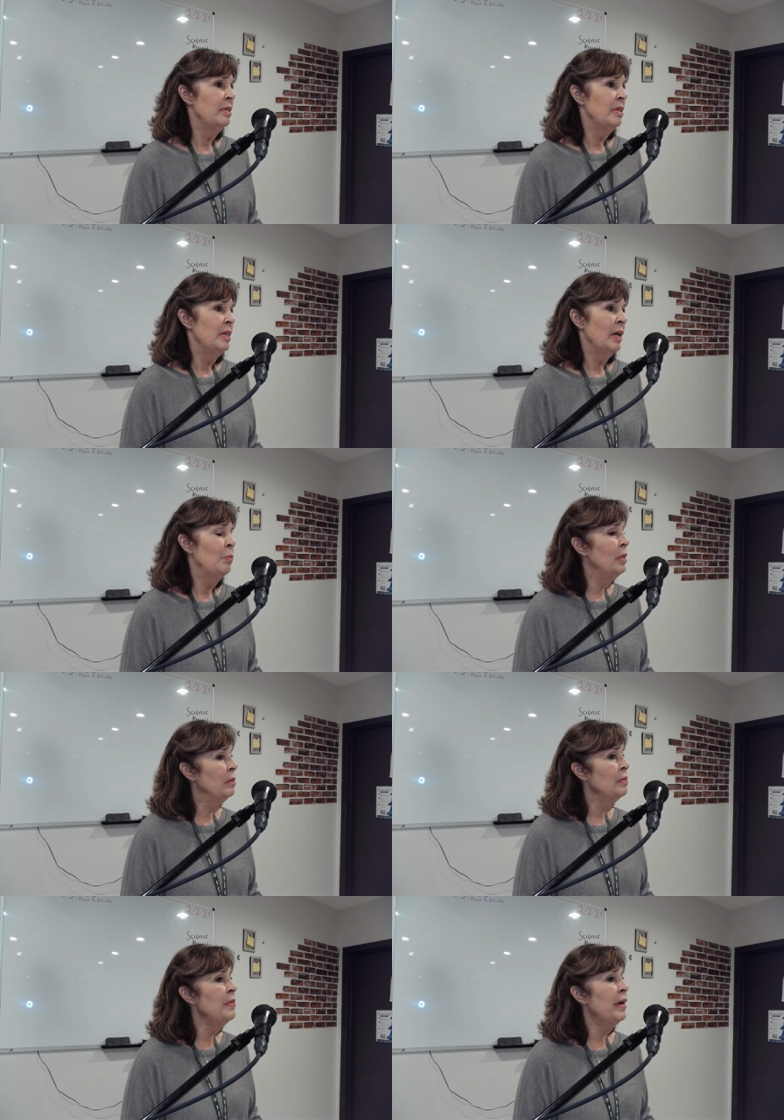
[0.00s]
And we
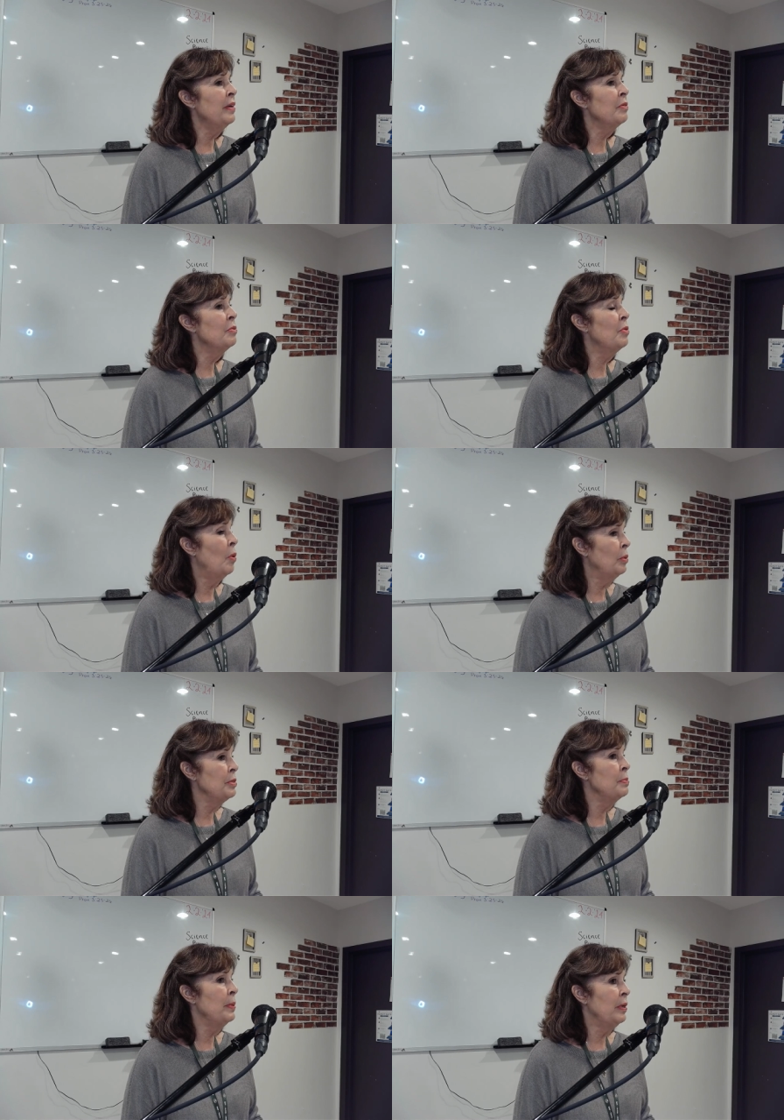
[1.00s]
learn that through the Holy
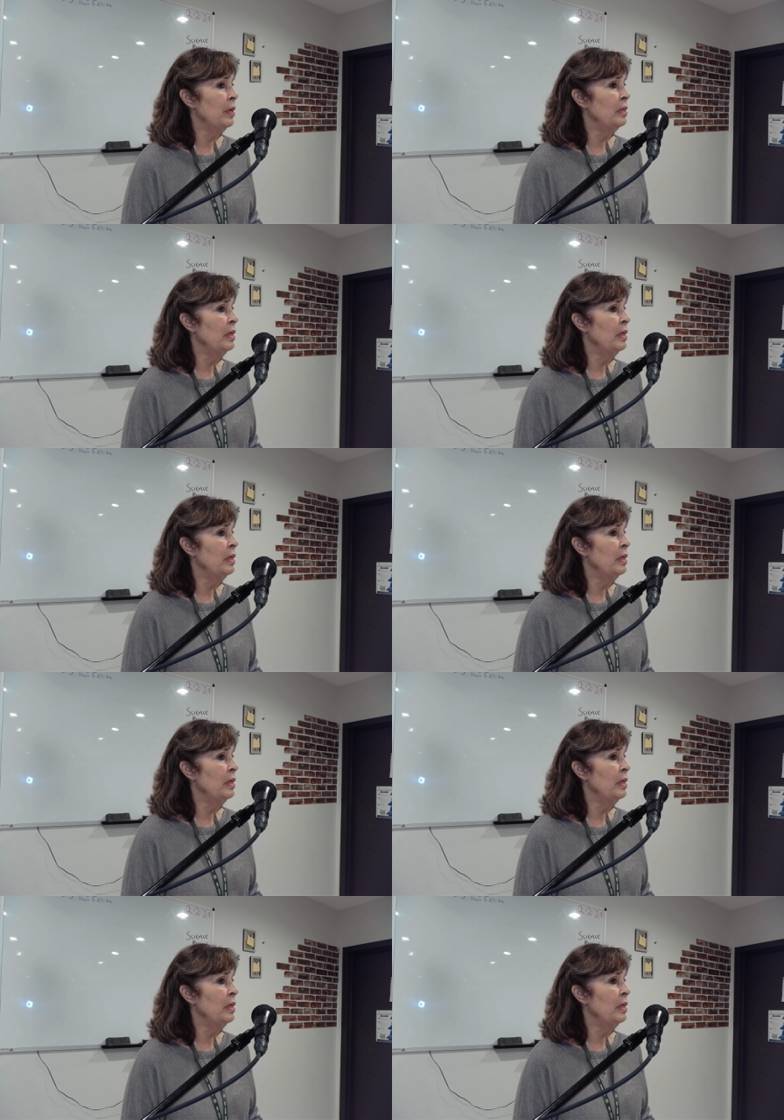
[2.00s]
Spirit